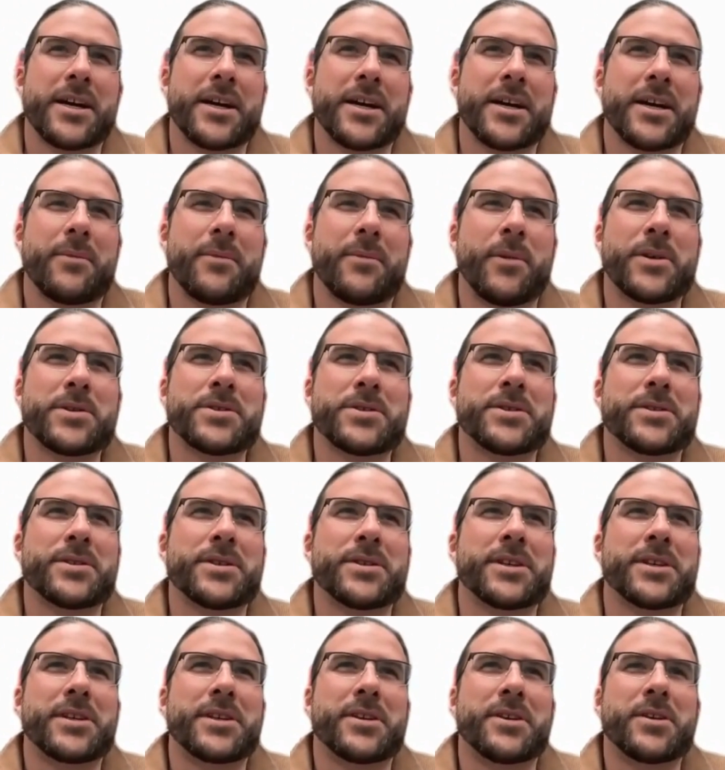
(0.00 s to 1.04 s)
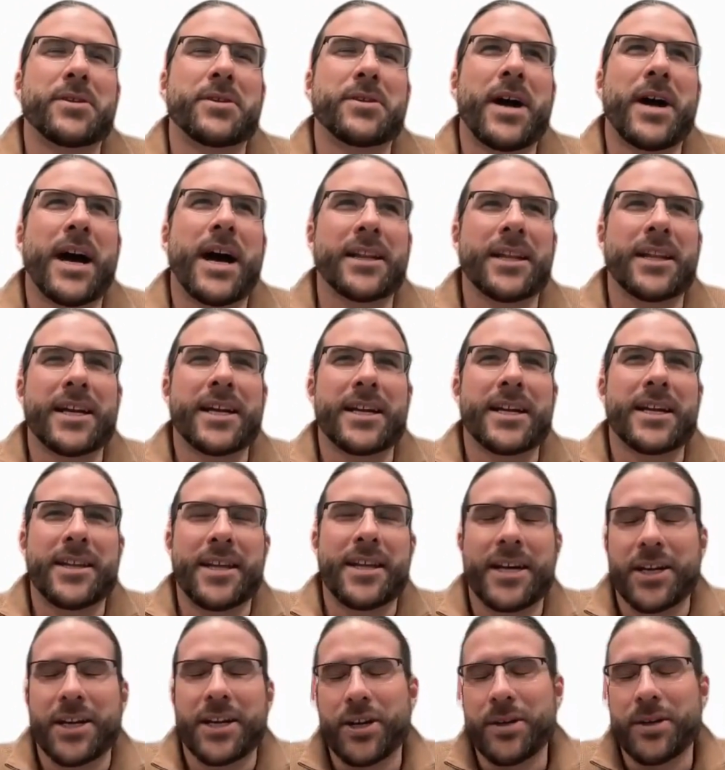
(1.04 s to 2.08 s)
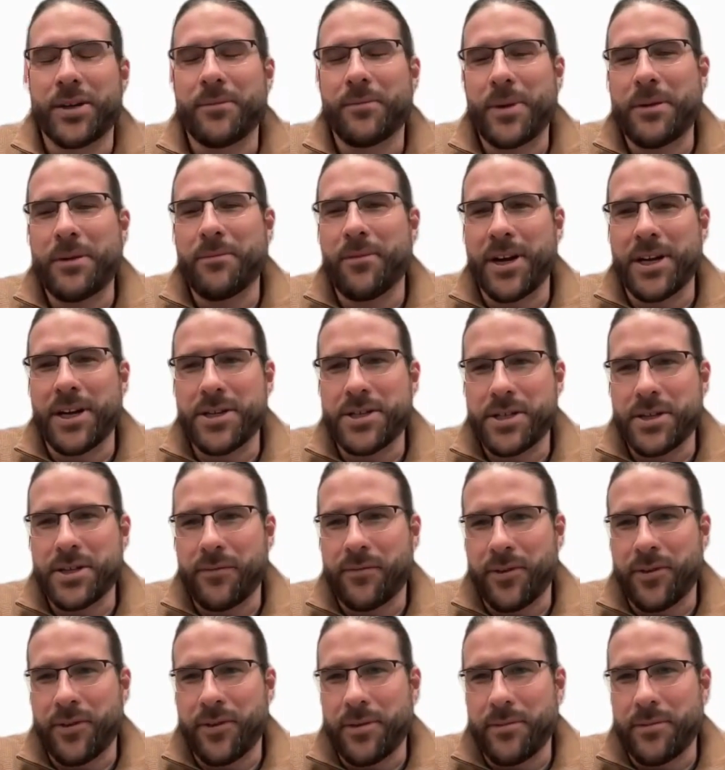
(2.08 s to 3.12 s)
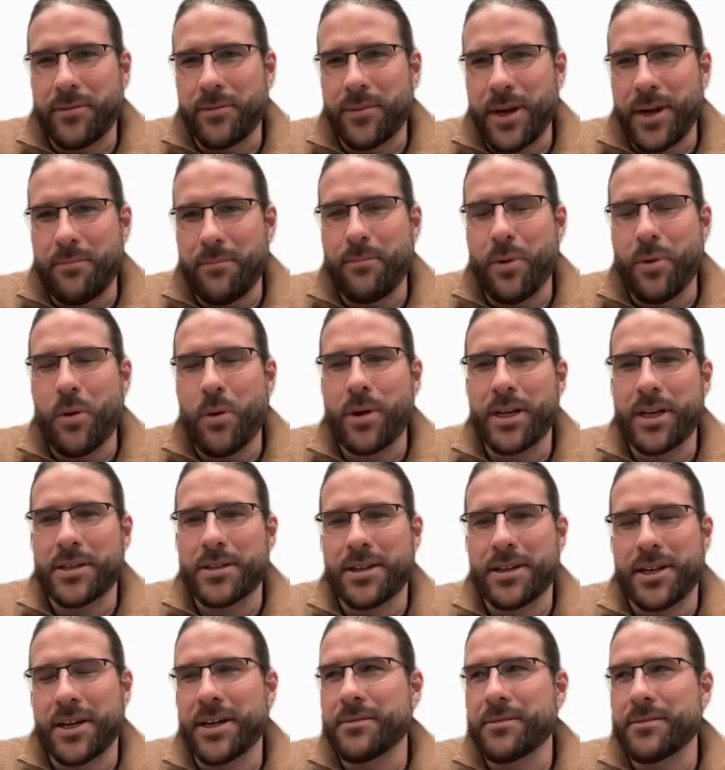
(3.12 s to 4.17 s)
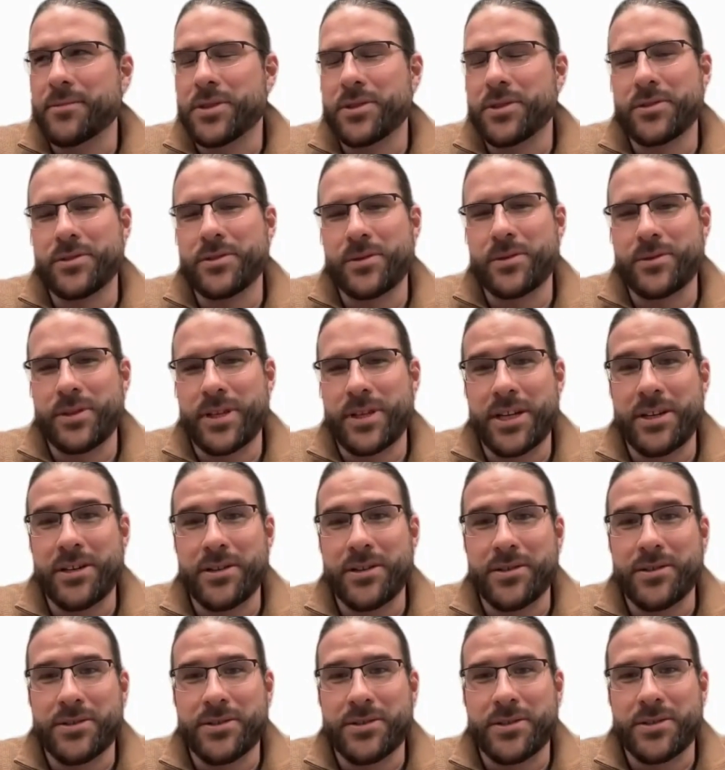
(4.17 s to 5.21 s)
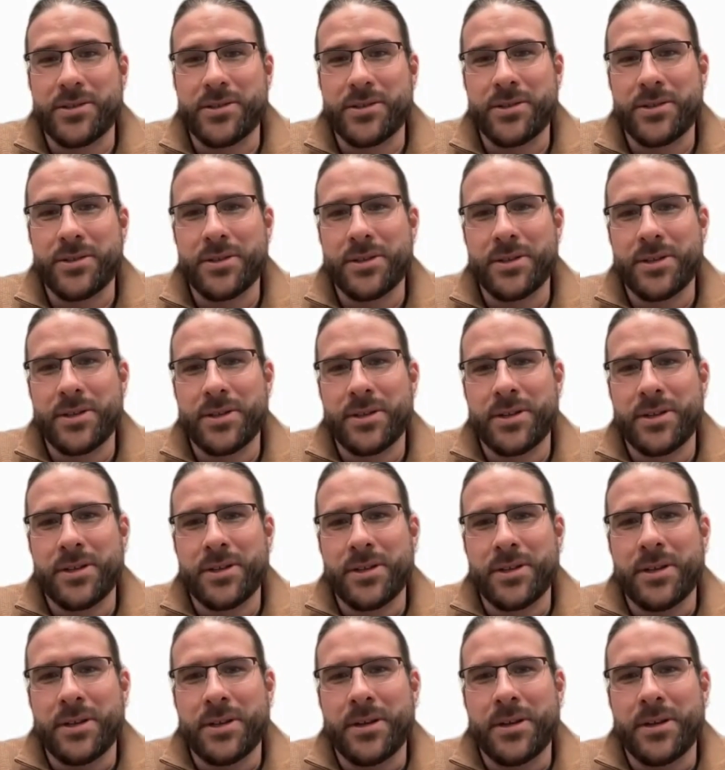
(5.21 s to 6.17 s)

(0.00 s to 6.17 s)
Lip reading: I'm also, you highlighted that it could be ranging from a moment in time to years. Mm-hmm.